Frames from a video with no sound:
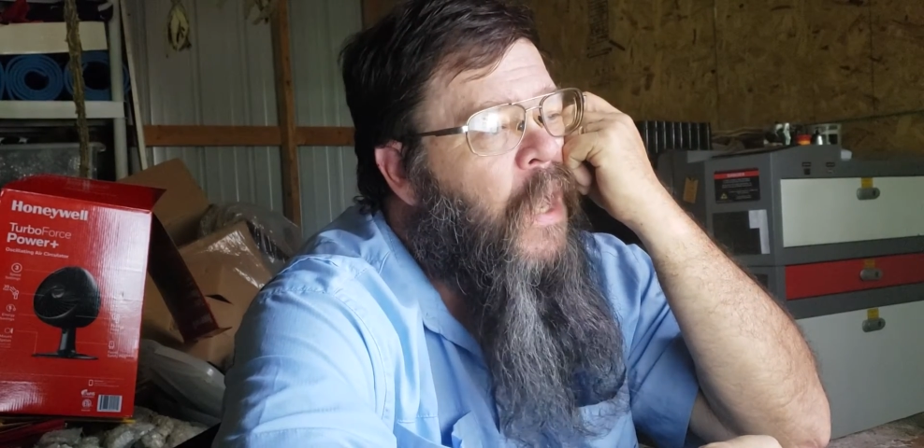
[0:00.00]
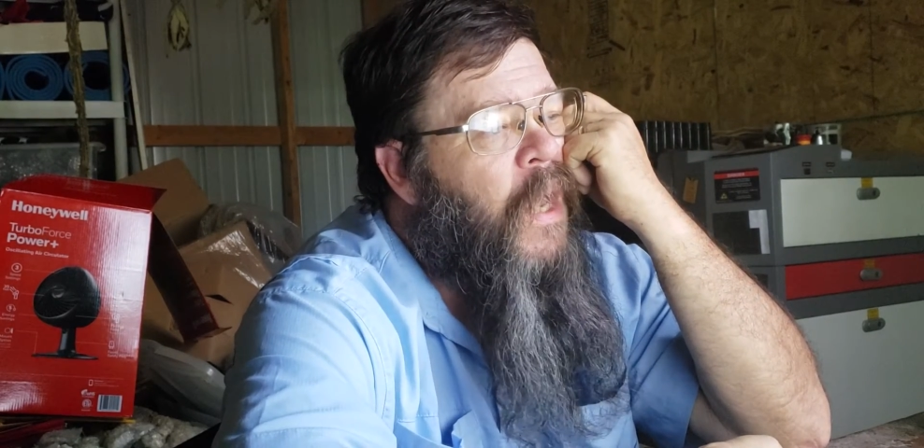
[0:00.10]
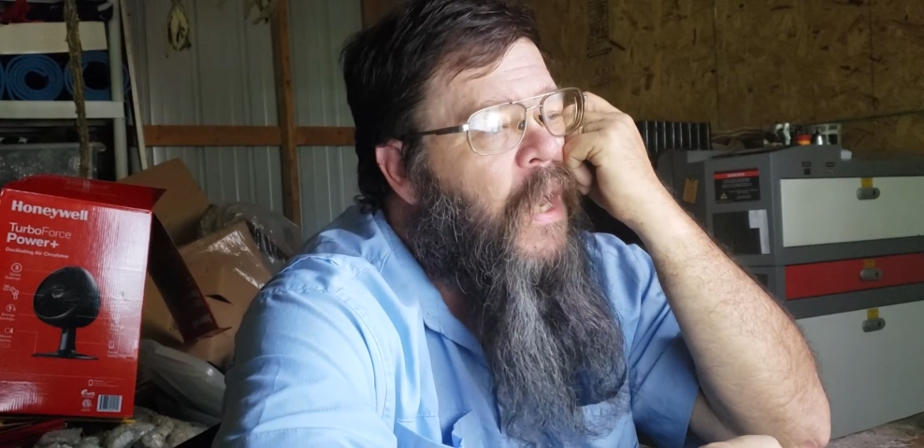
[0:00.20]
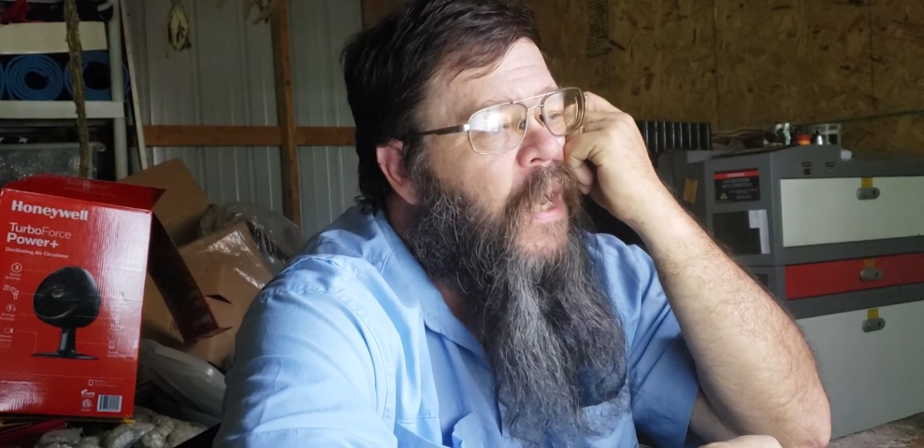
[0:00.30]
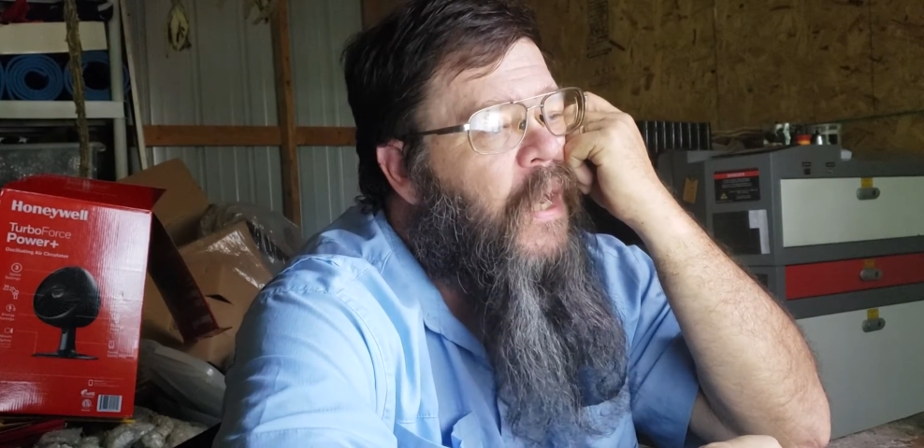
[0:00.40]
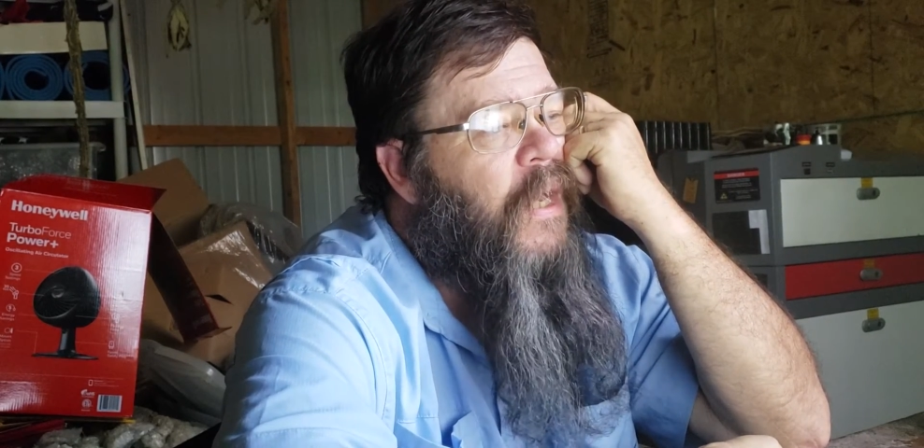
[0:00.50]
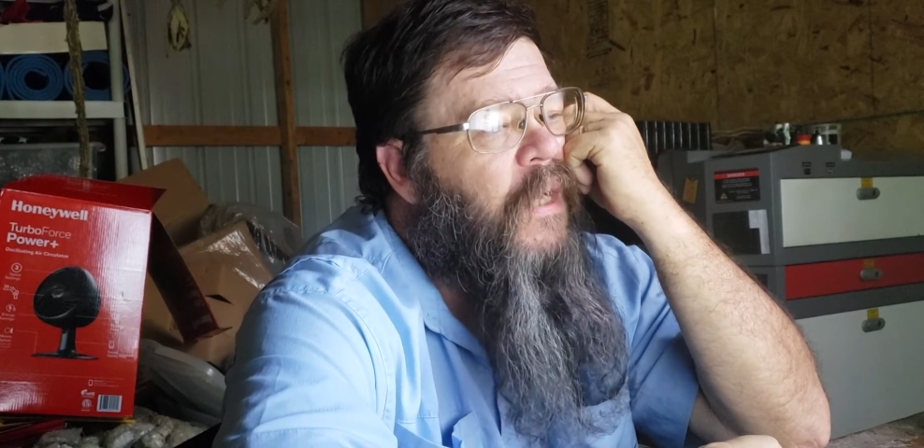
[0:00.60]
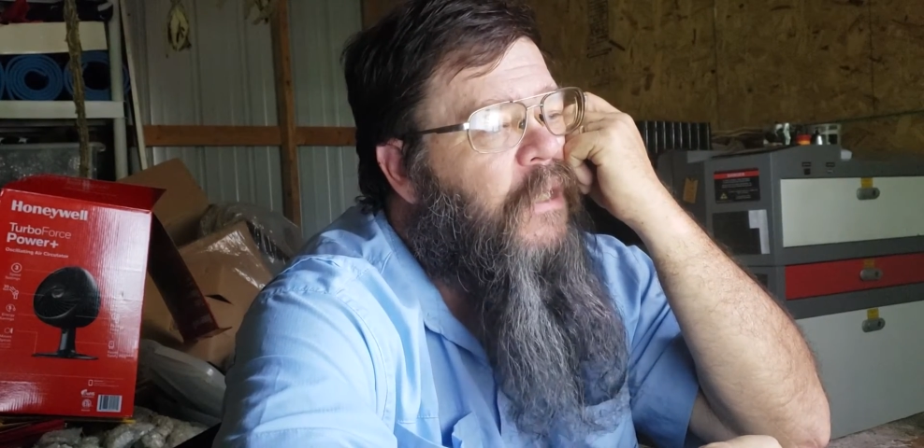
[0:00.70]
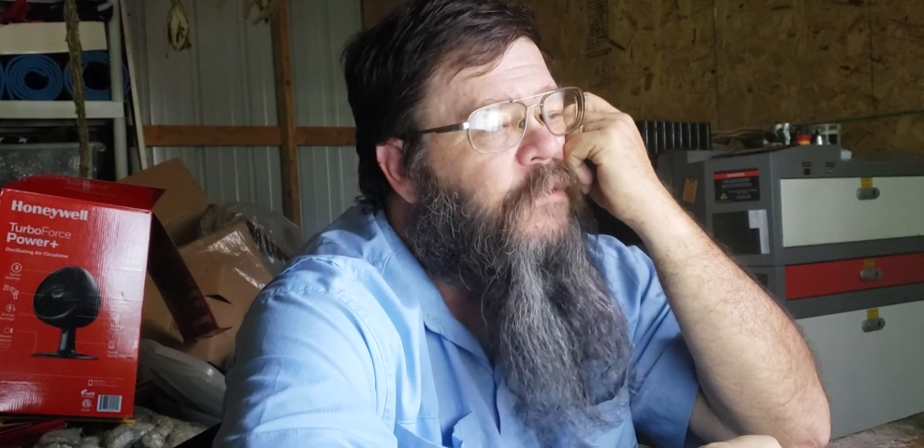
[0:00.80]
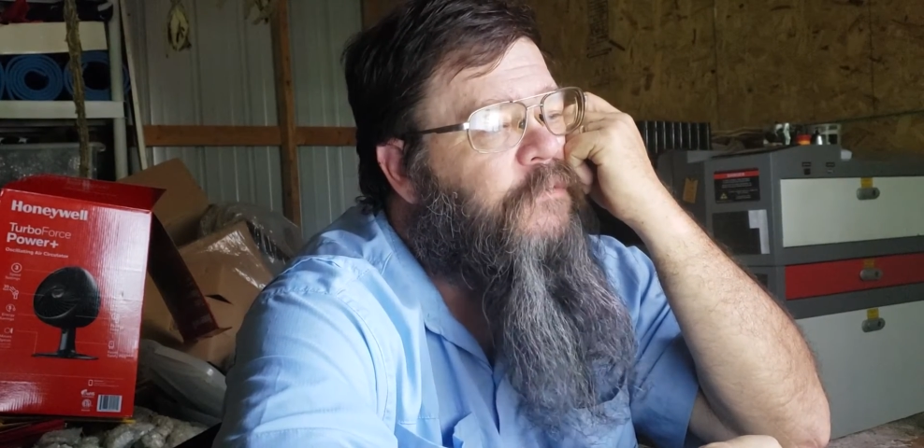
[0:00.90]

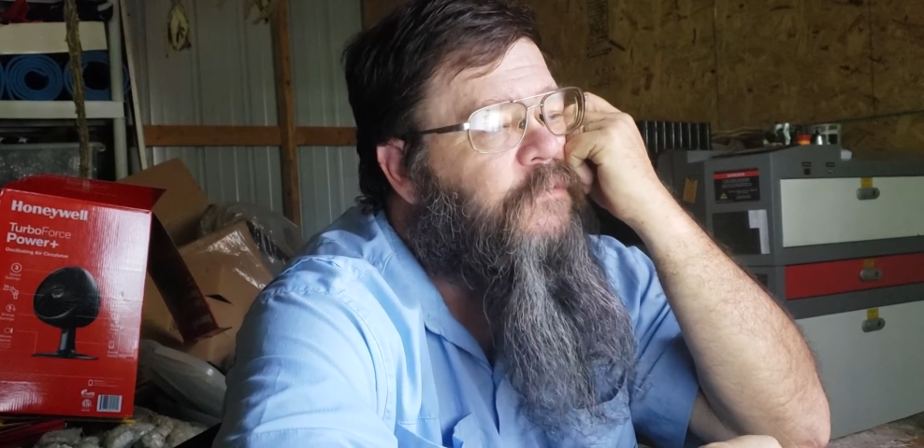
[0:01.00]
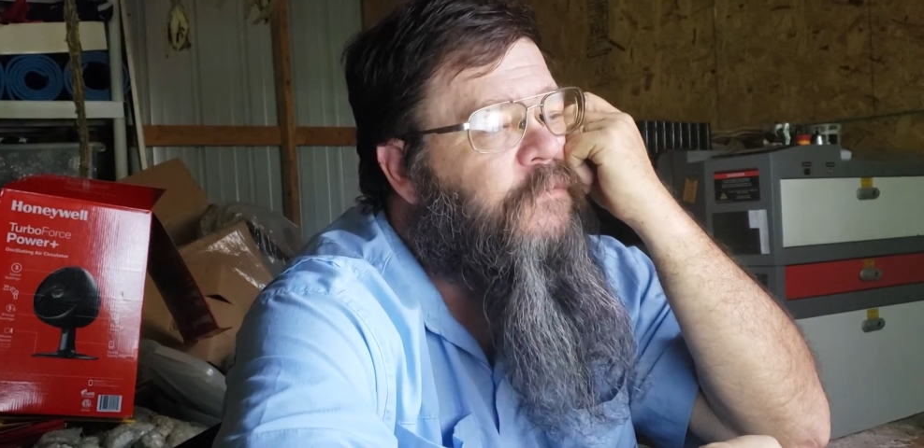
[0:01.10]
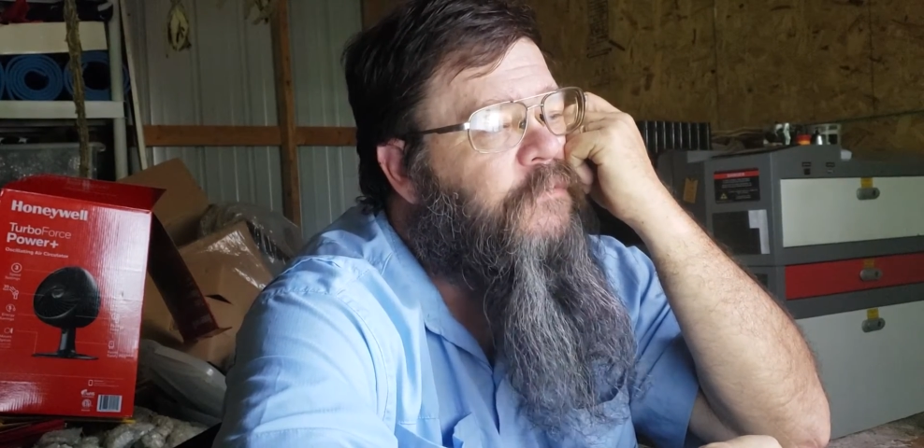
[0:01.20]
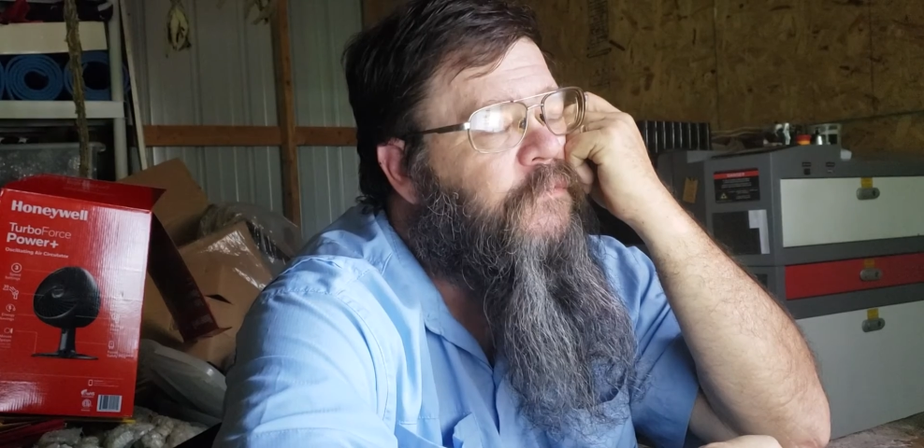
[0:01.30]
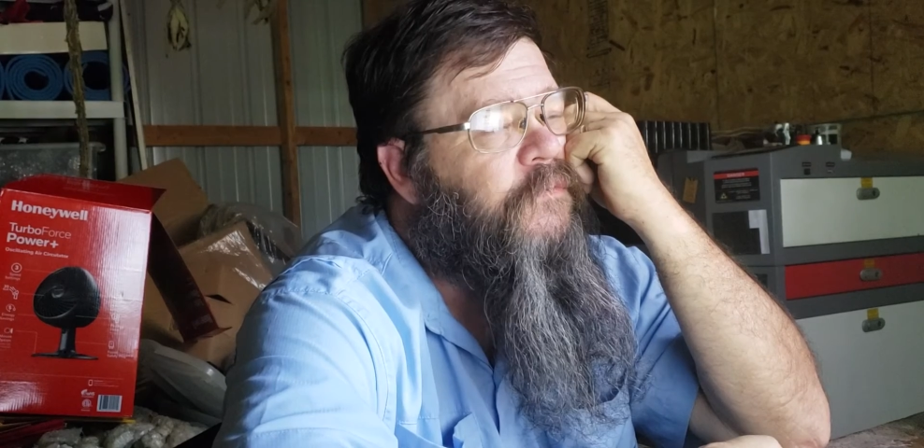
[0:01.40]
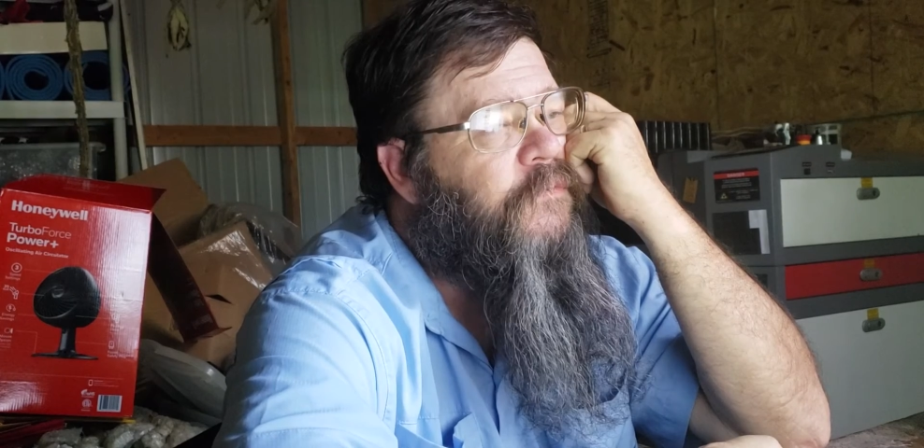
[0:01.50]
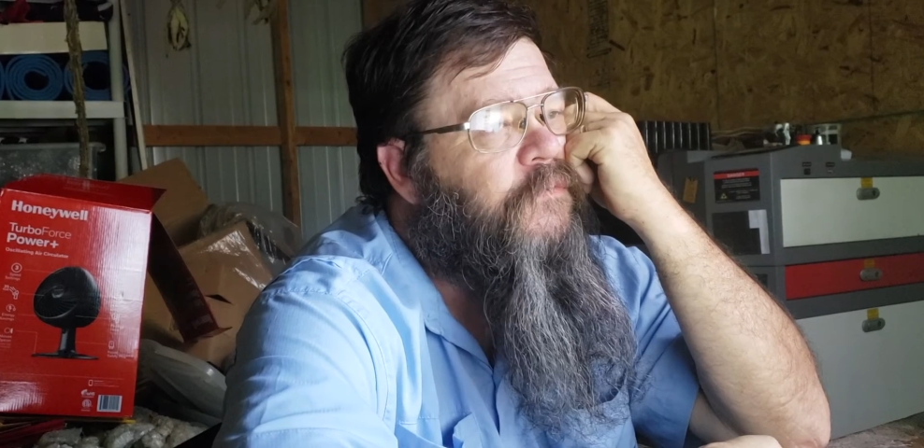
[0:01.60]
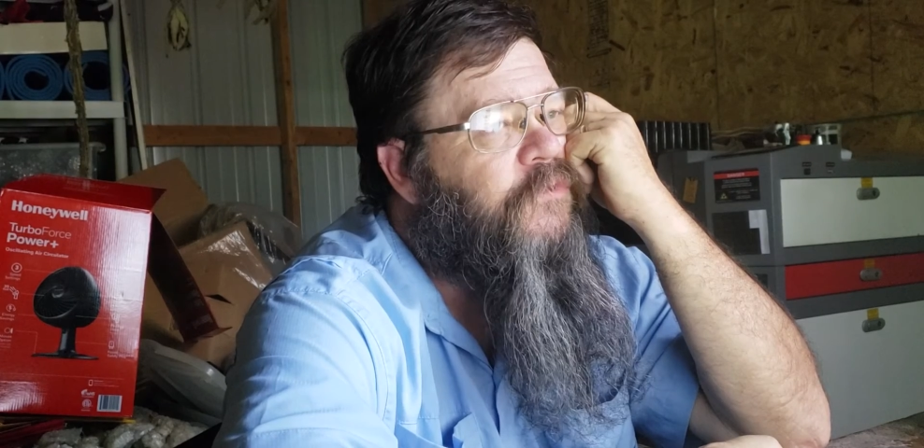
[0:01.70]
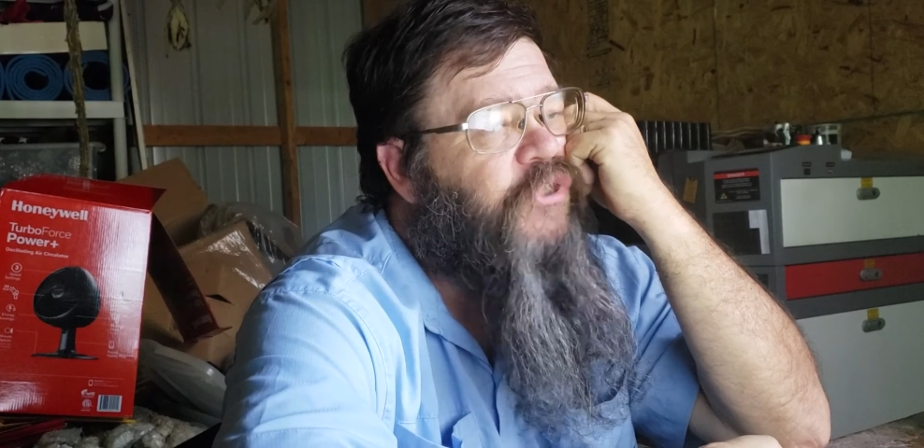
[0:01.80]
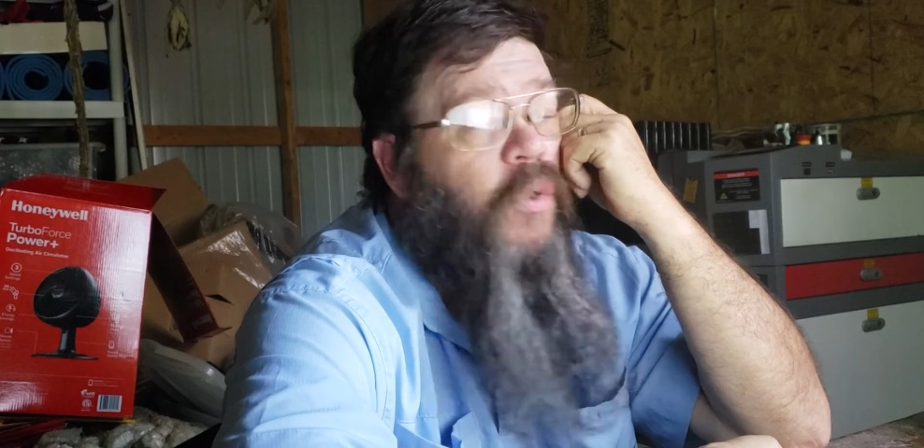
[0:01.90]
So